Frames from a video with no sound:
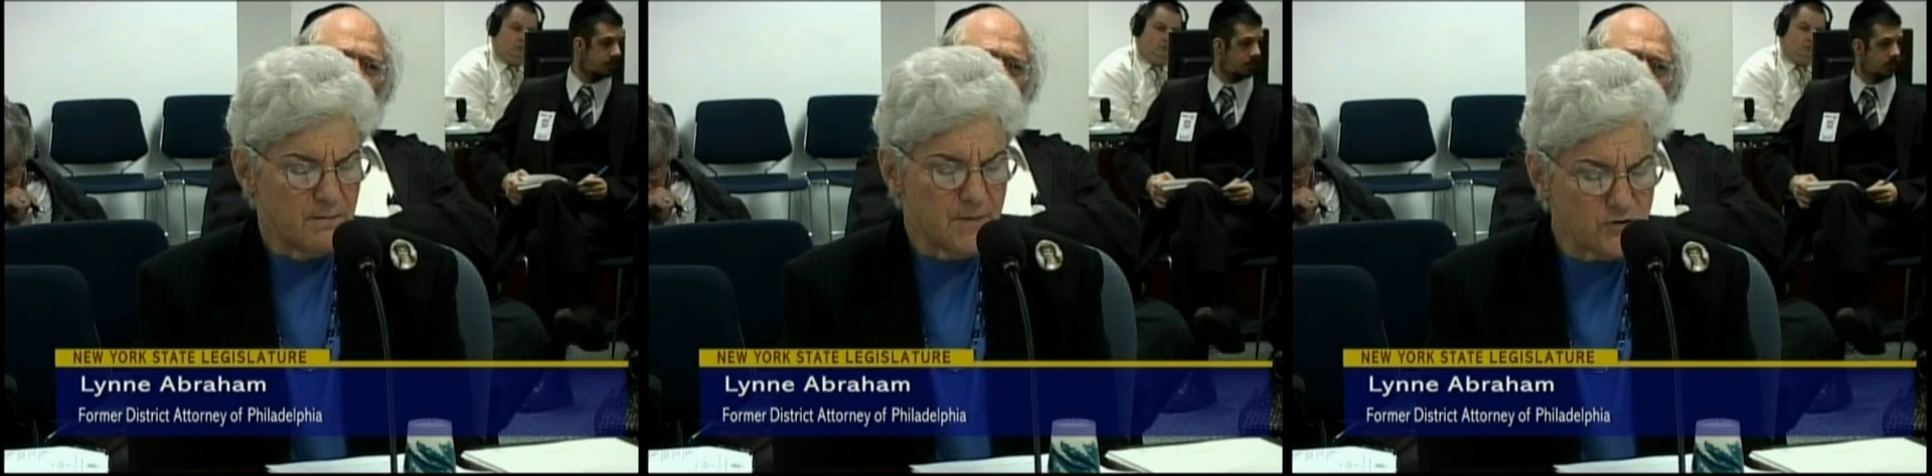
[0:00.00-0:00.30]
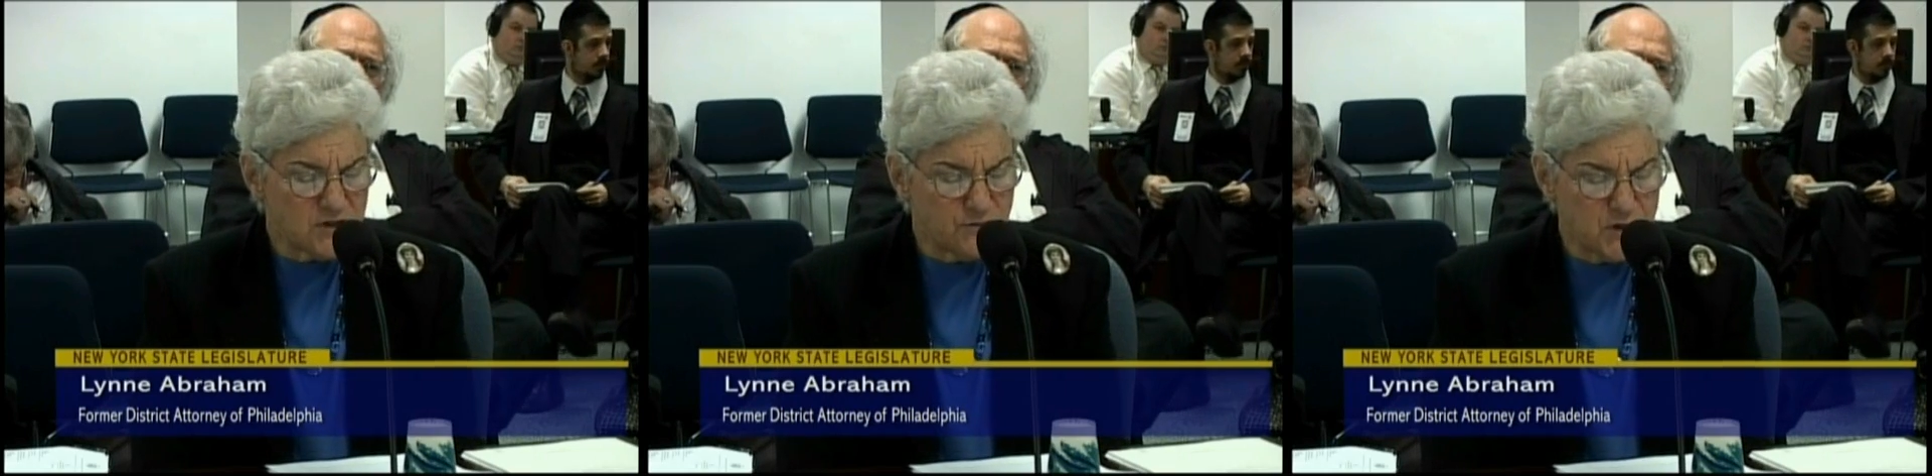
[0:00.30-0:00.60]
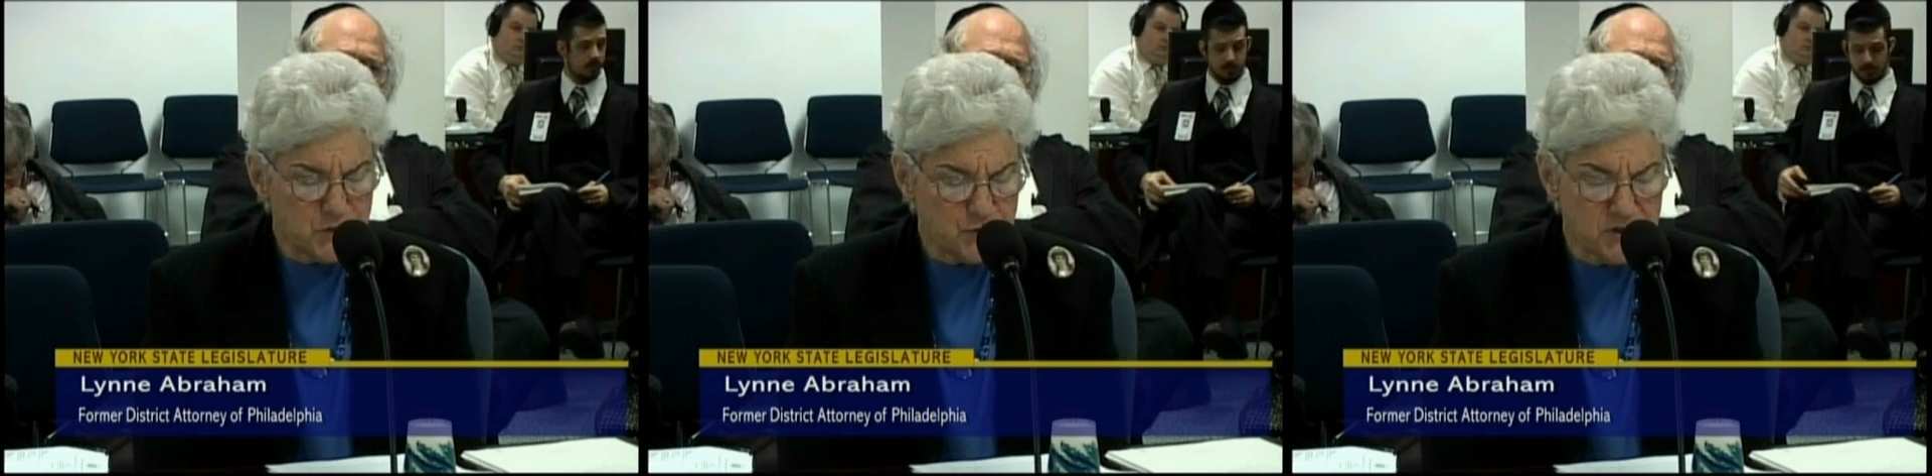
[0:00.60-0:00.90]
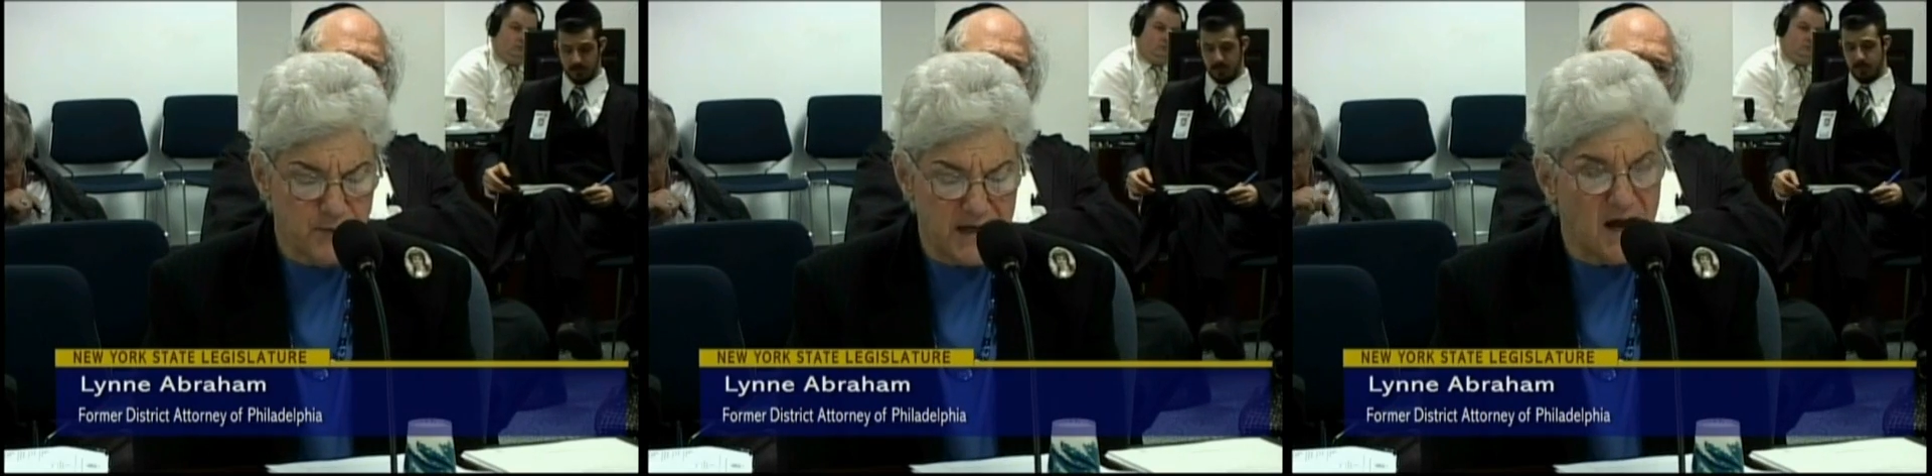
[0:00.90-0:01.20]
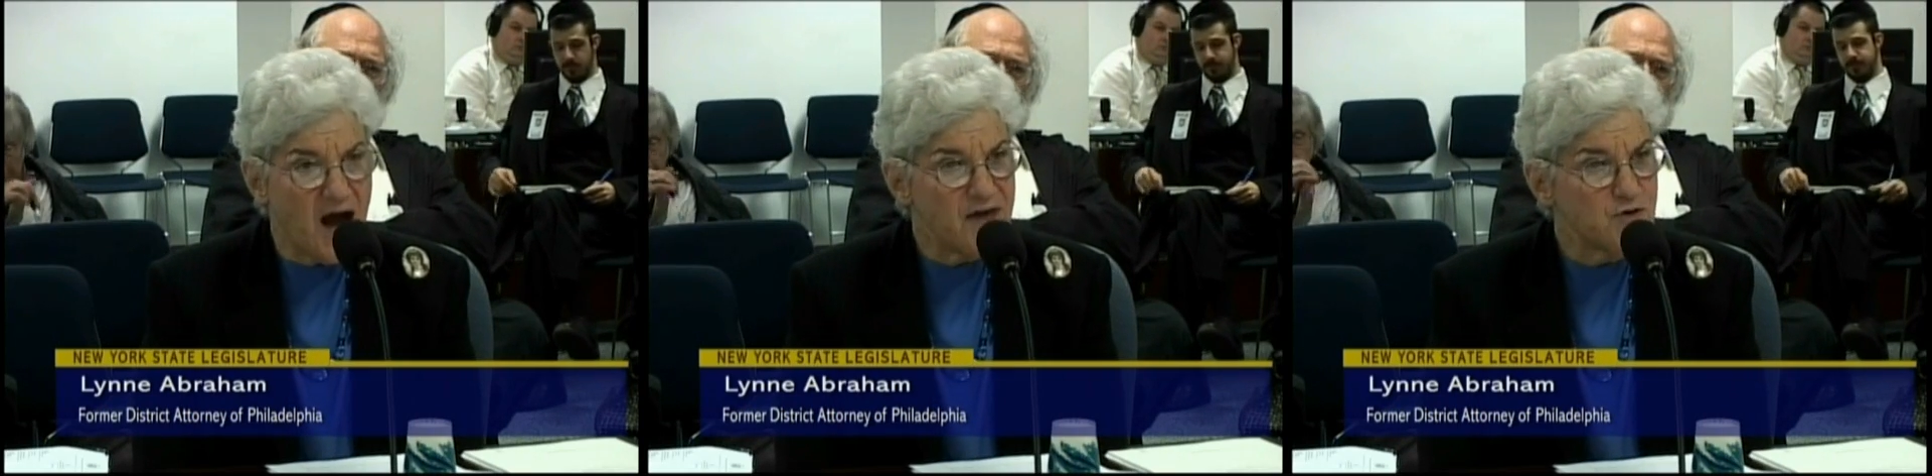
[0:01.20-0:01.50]
most of which was spent
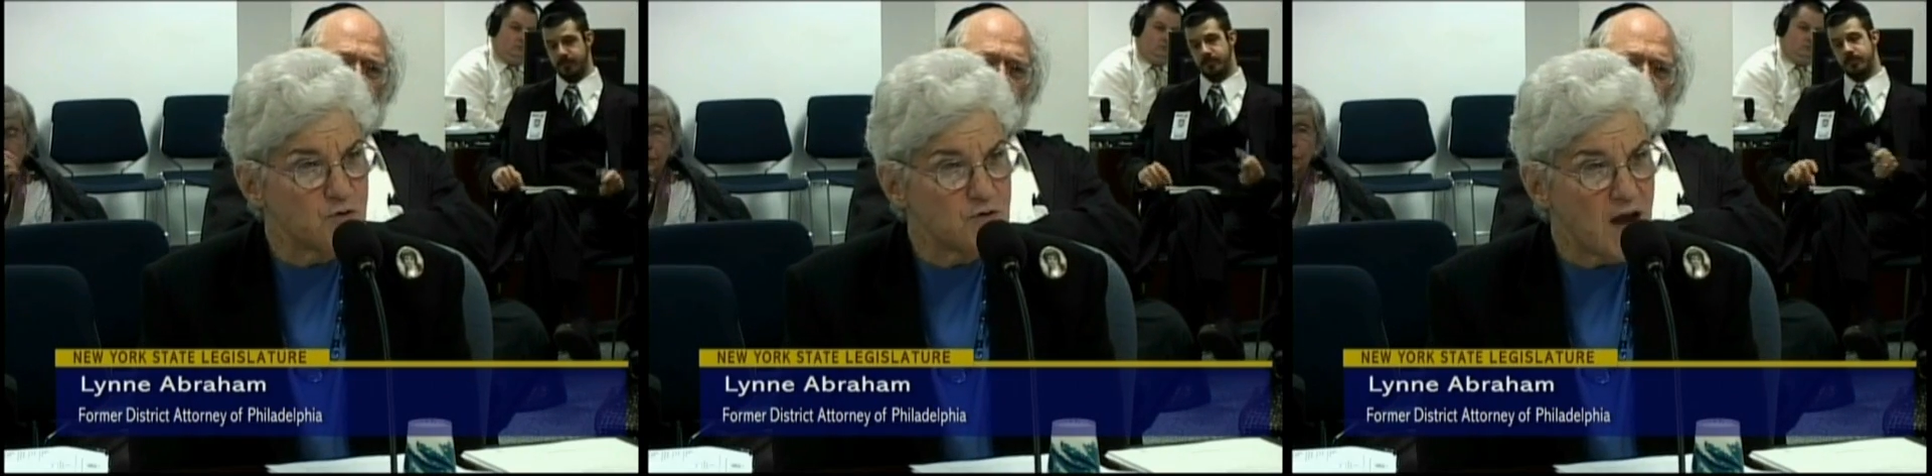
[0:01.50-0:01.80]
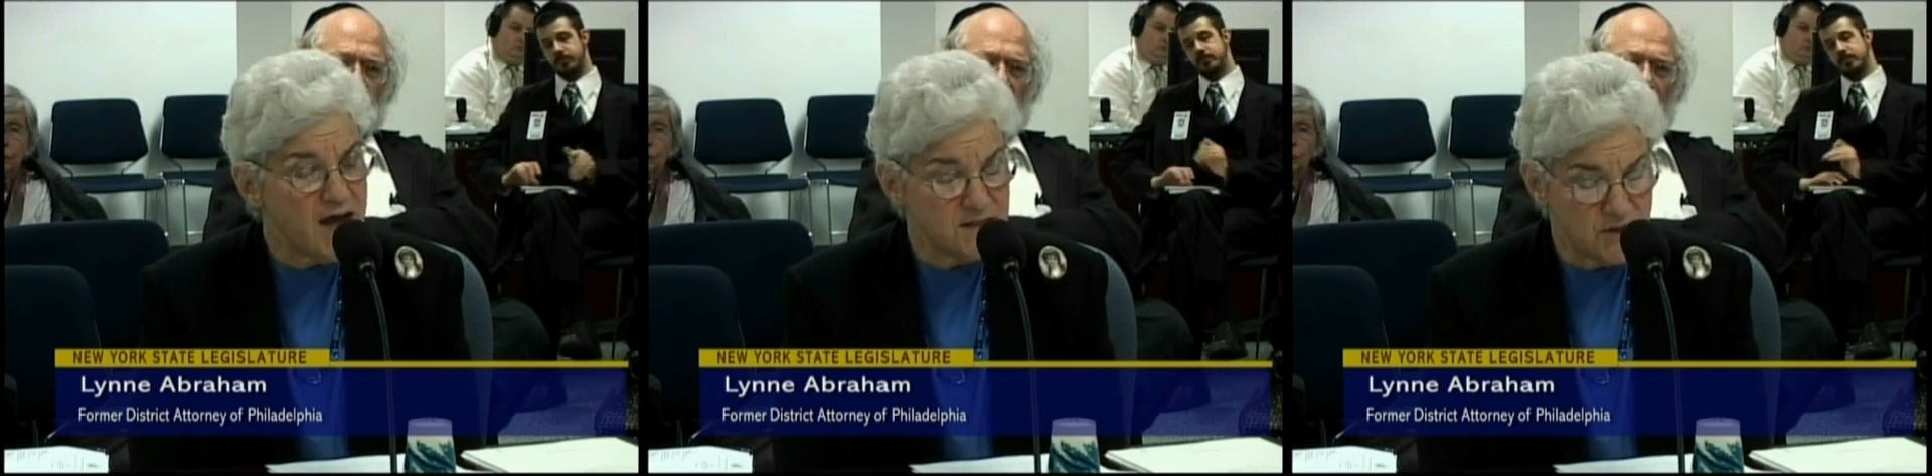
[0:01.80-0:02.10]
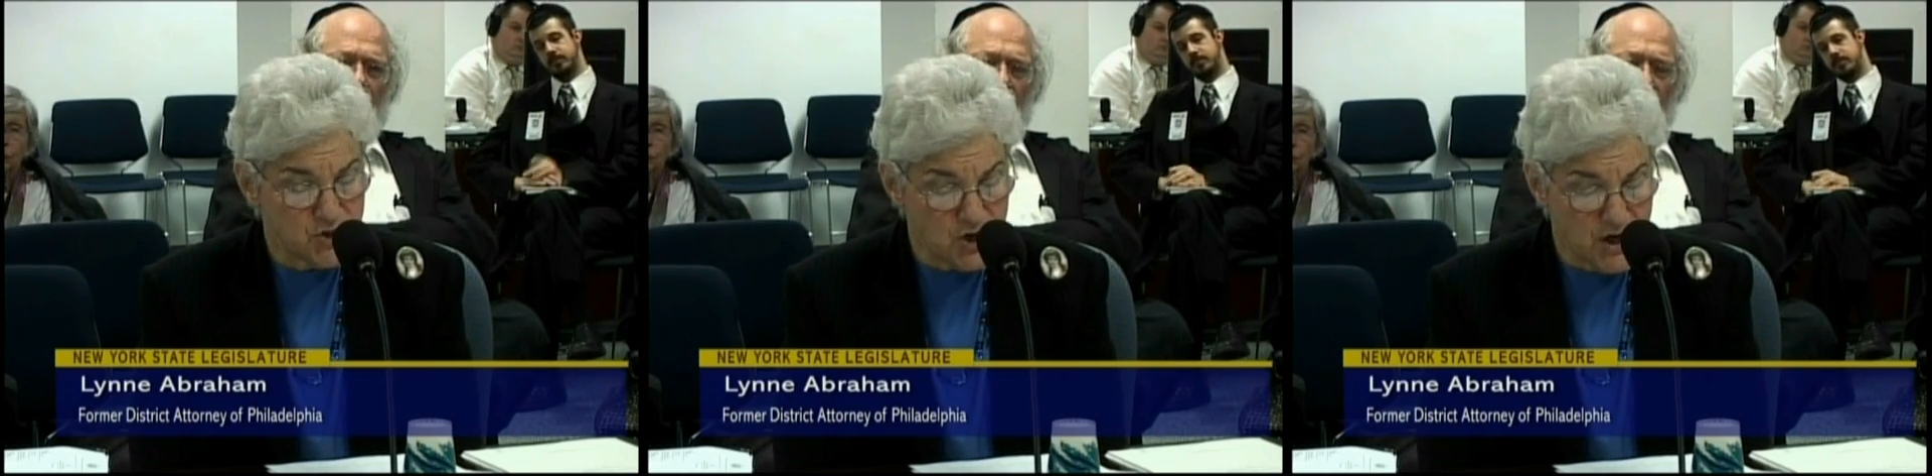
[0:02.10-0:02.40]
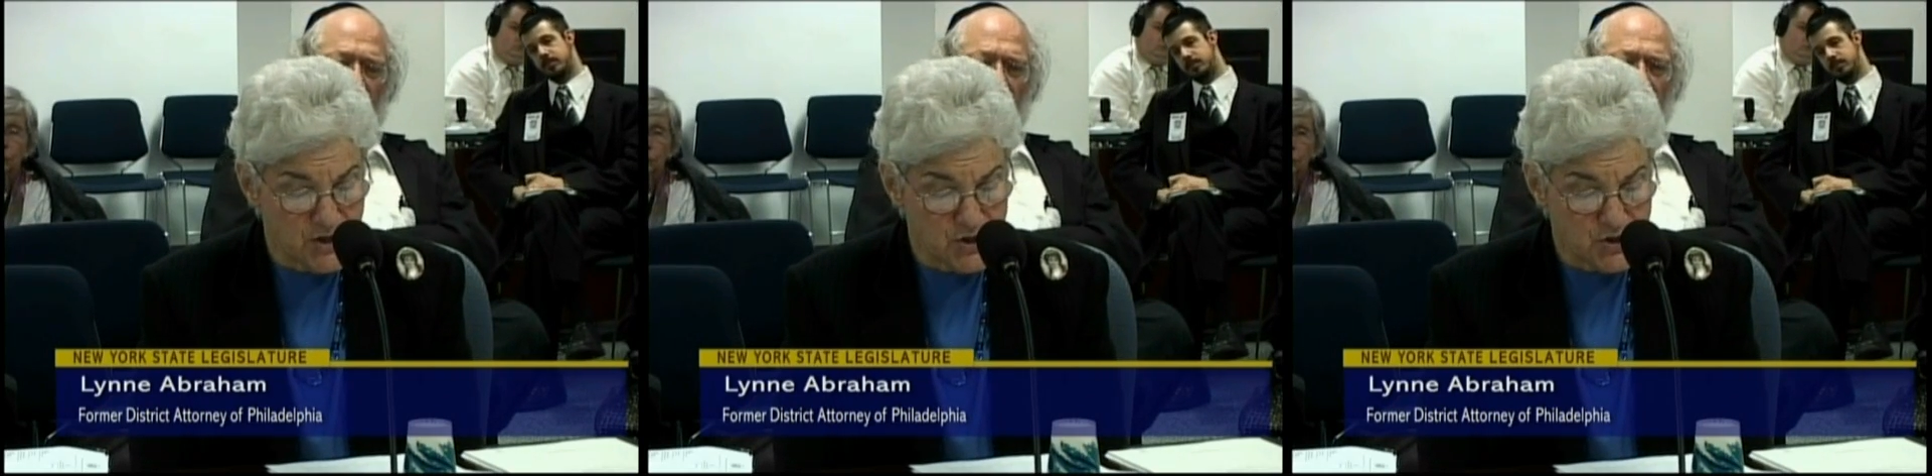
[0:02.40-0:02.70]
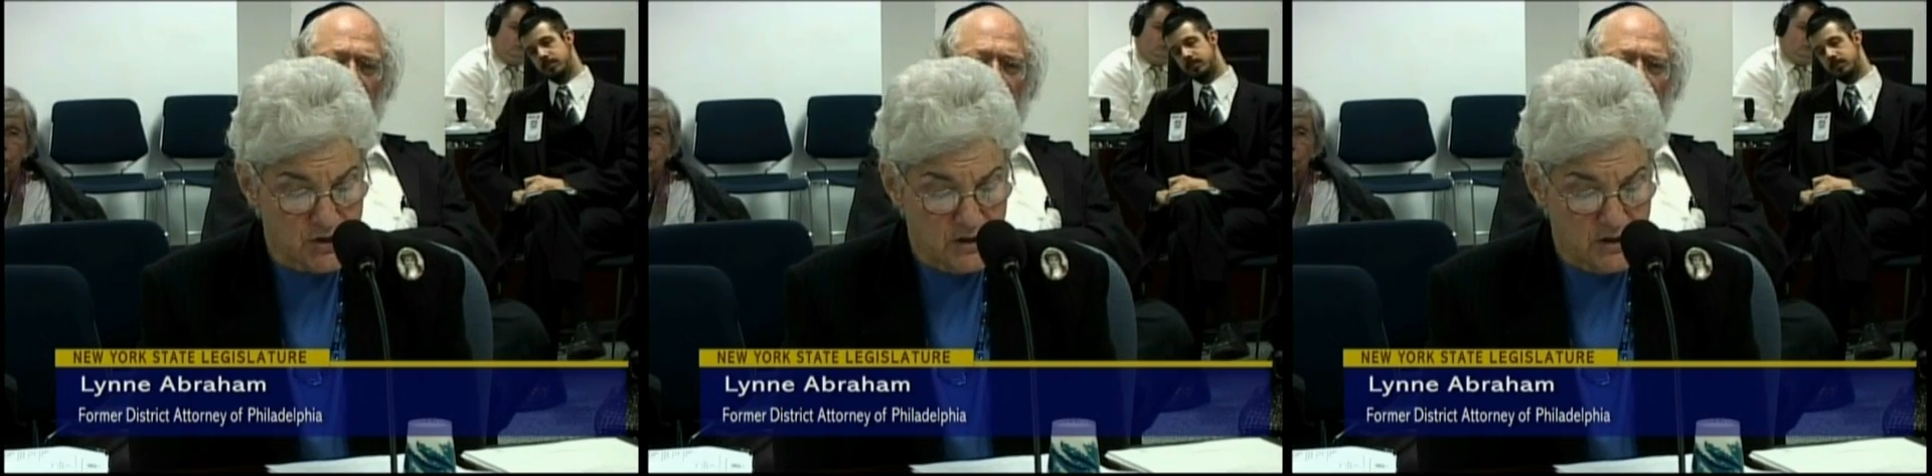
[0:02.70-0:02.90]
either as a judge,